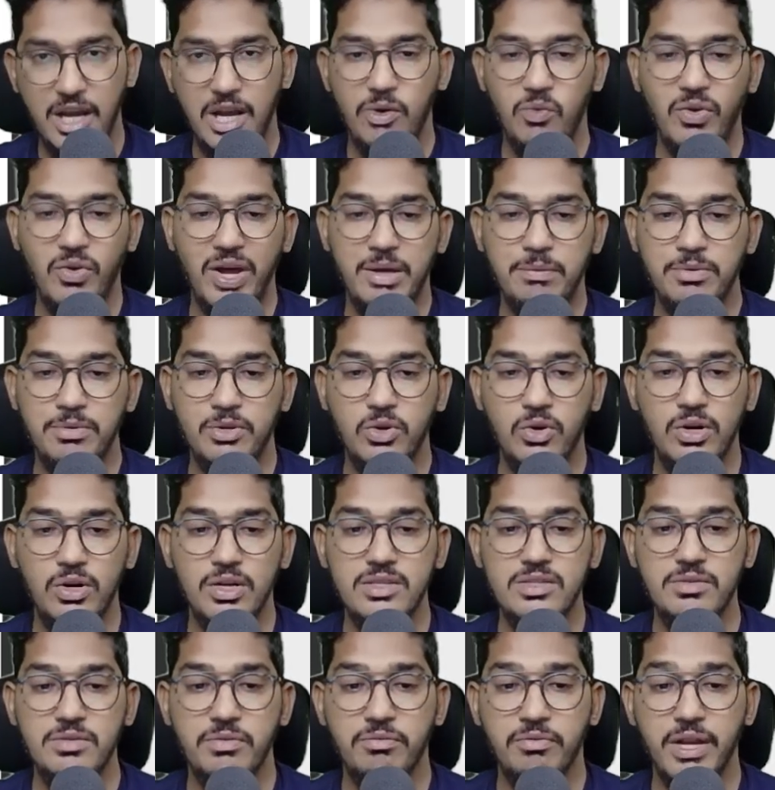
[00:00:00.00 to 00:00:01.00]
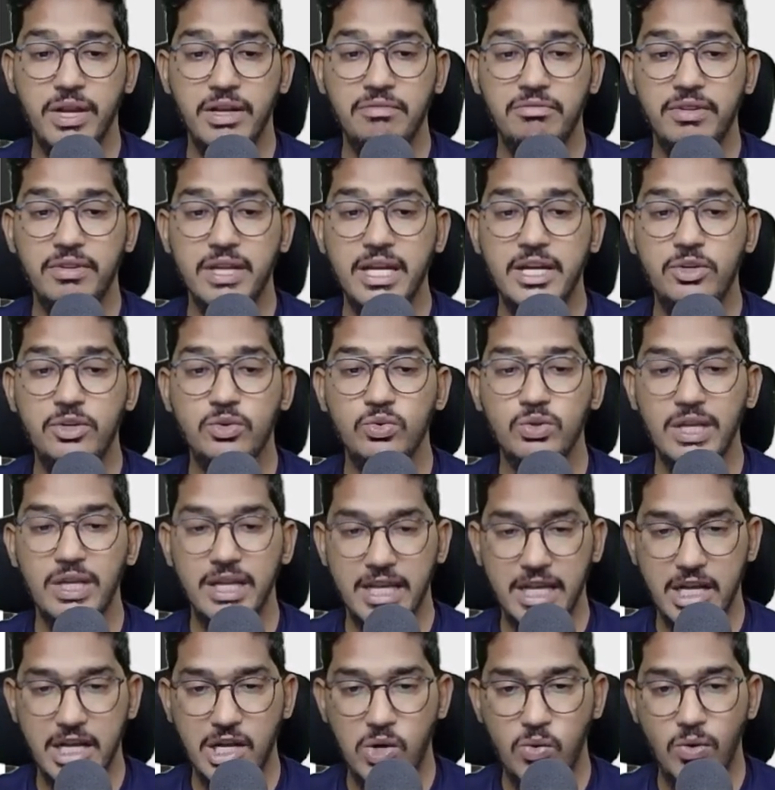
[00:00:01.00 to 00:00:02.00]
Why? Because when we do
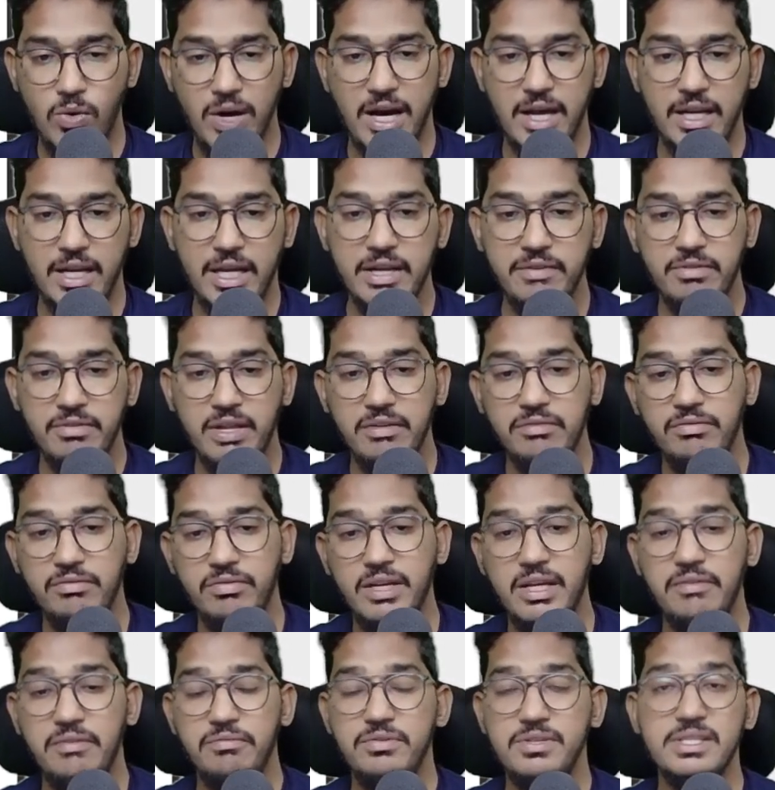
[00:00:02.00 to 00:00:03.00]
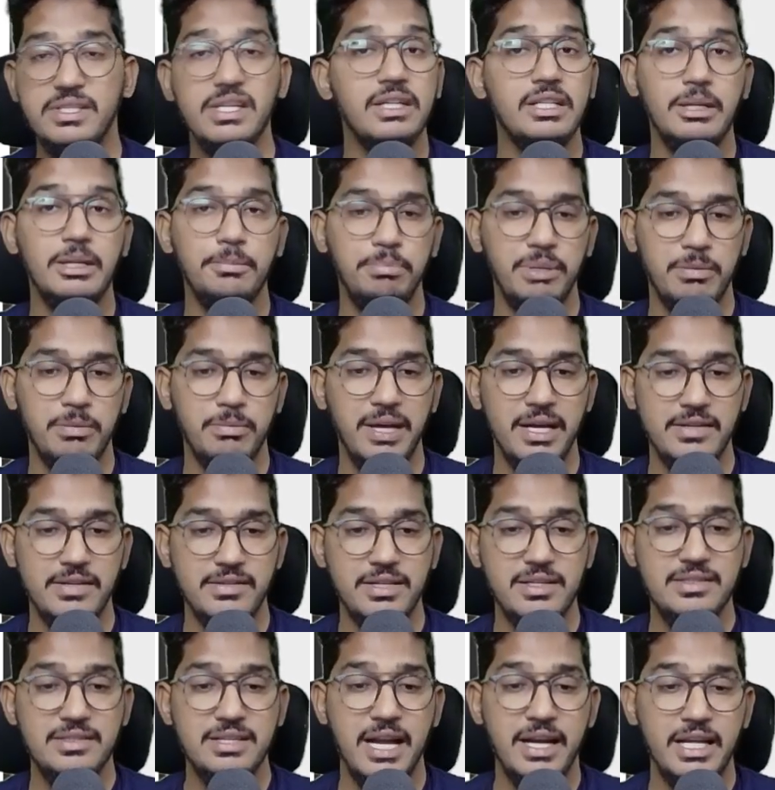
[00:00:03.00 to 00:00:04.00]
the inquiry, when we visit the
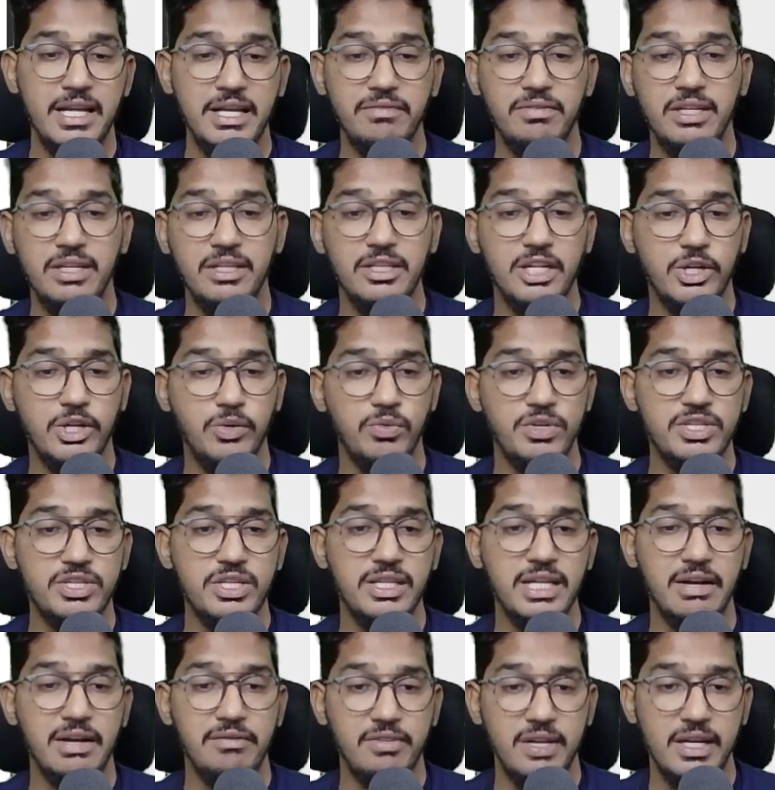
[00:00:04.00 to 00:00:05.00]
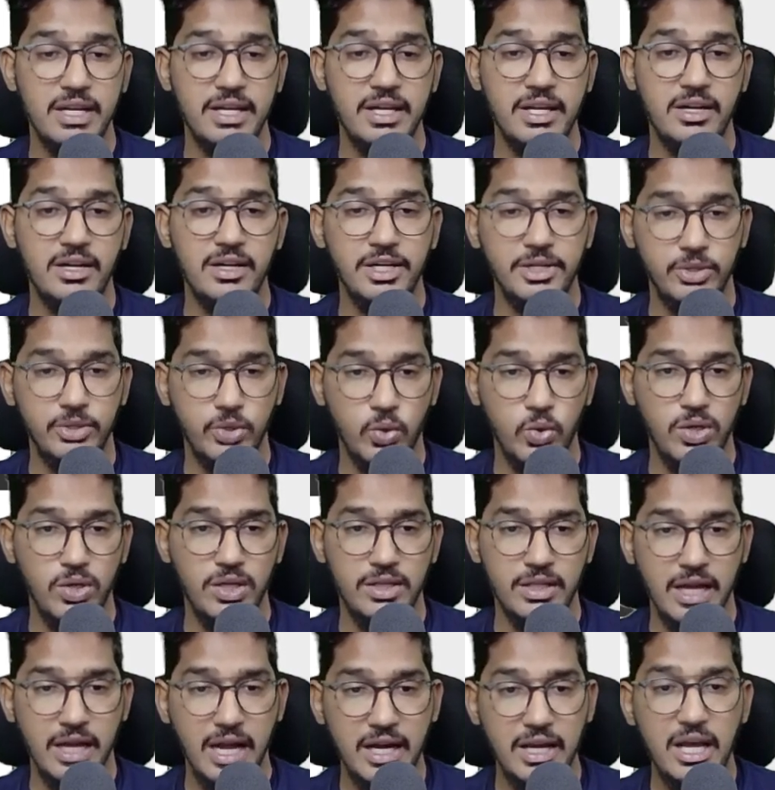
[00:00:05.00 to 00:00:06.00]
premises, and even in the question they have clearly
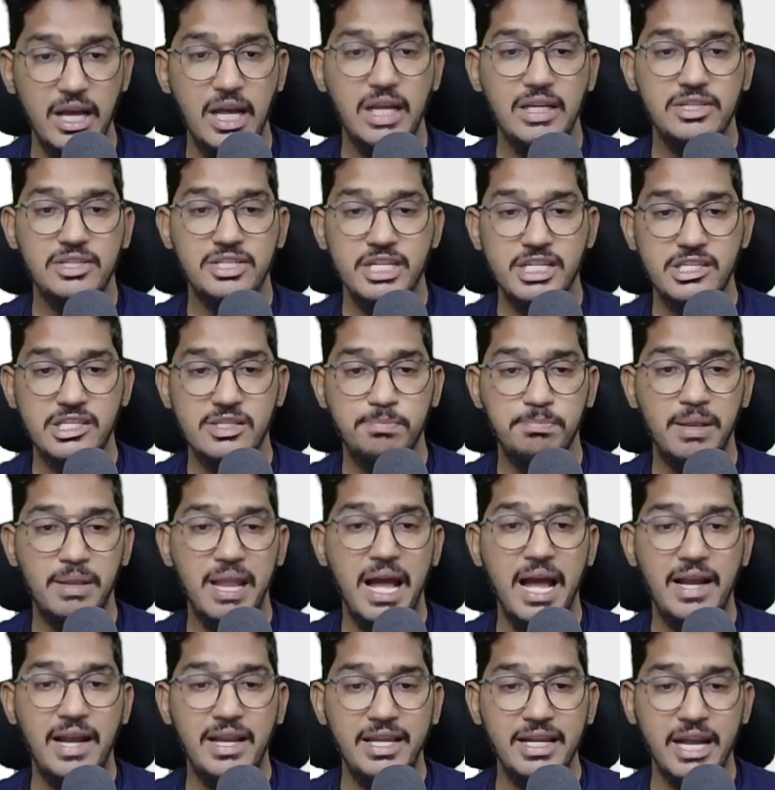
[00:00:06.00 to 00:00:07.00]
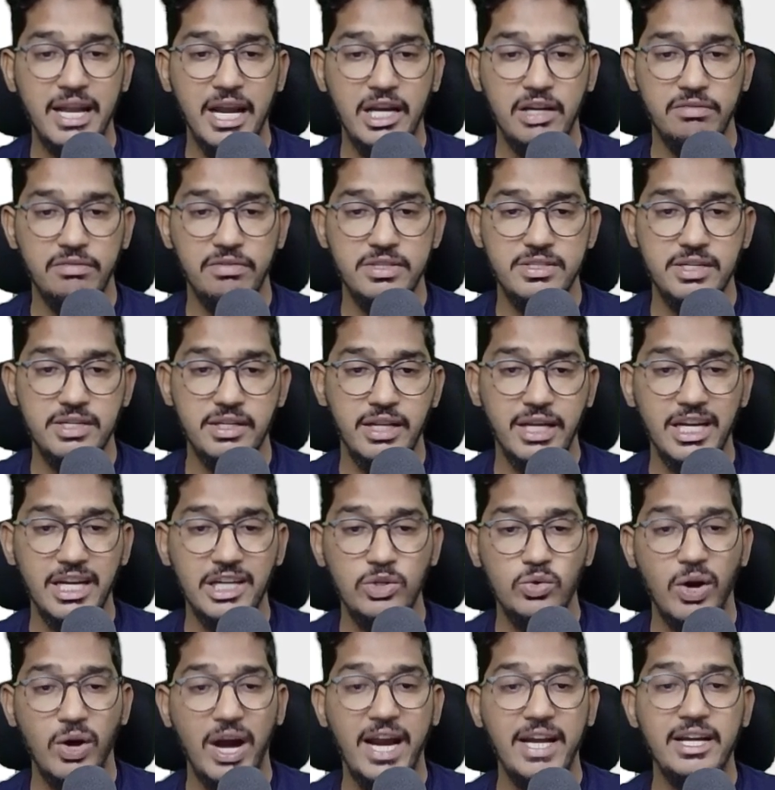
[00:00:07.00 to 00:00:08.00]
told that she is planning and
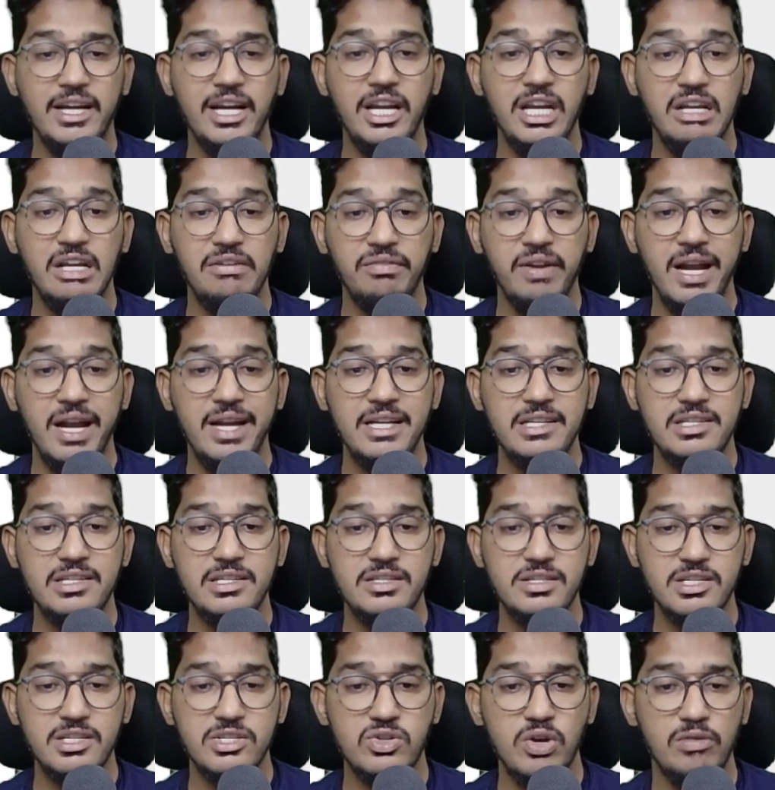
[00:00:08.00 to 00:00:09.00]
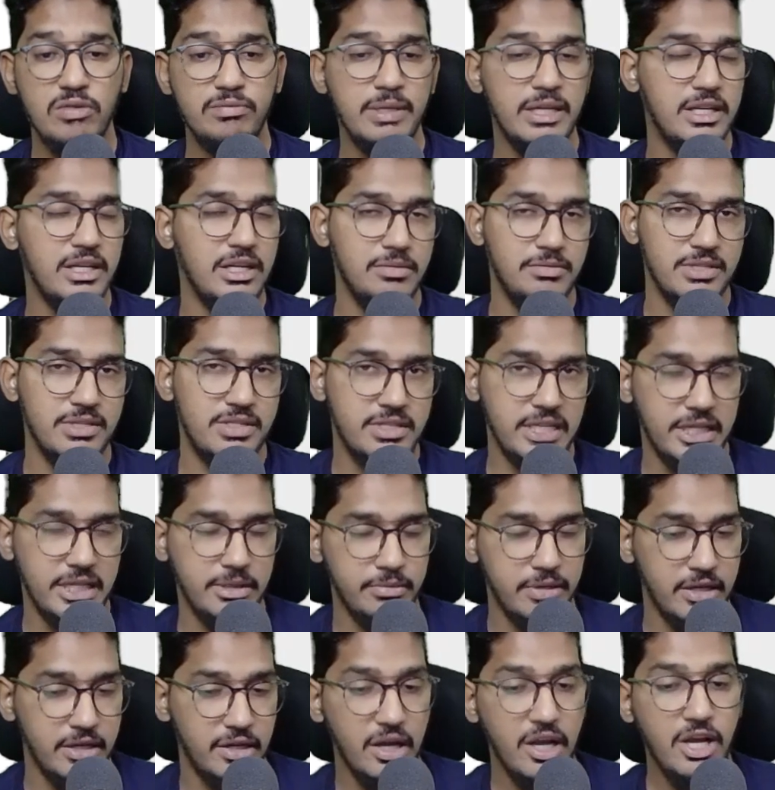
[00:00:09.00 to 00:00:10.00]
visiting to identify and assess risk of material
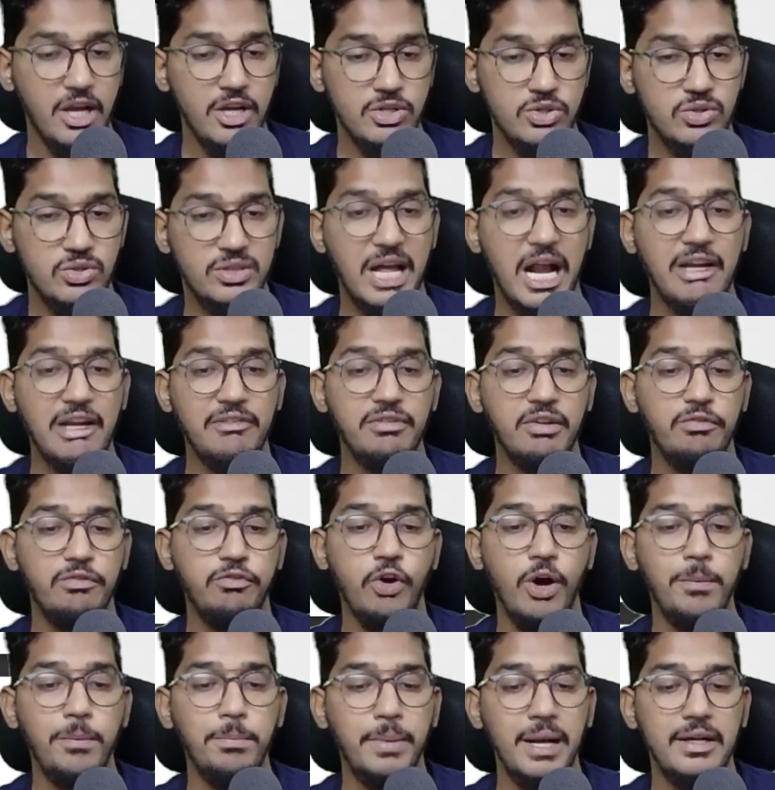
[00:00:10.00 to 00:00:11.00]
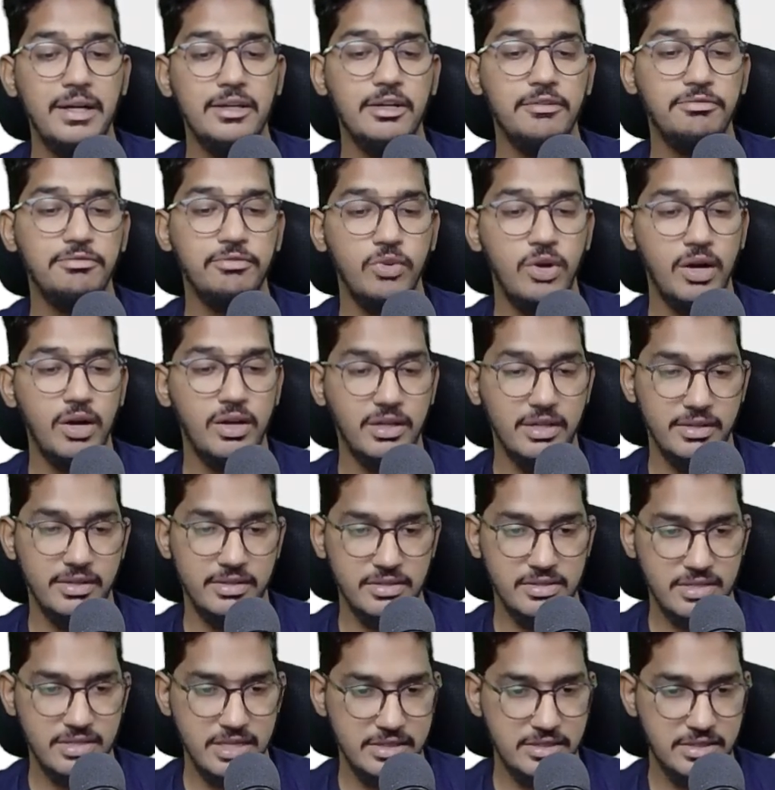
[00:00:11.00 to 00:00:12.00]
misstatement. So that will form part of what?
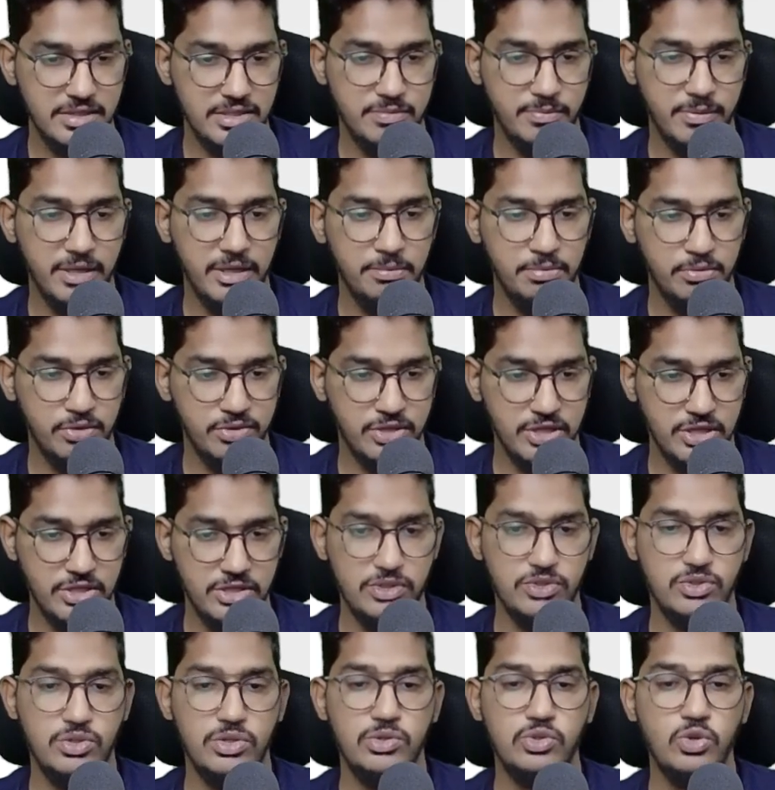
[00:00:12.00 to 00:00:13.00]
Risk assessment procedures.